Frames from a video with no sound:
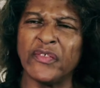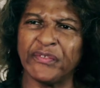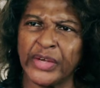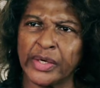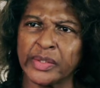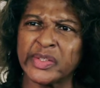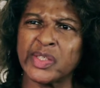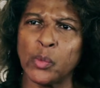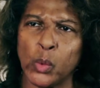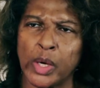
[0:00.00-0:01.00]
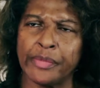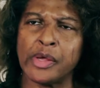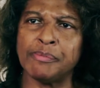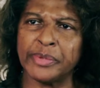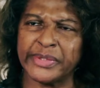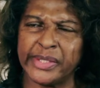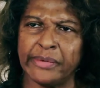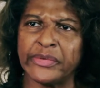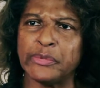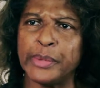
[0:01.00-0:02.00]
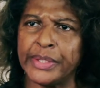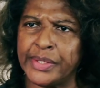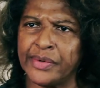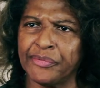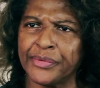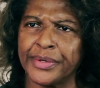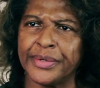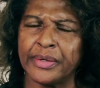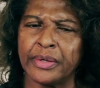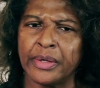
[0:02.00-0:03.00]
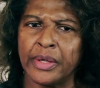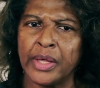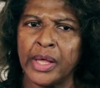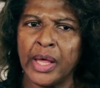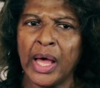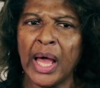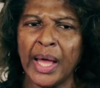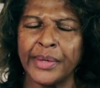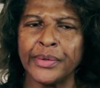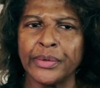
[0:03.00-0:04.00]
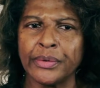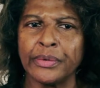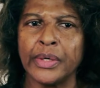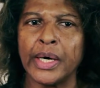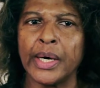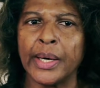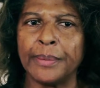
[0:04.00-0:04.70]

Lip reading: or fear someone they perceive as being different. I know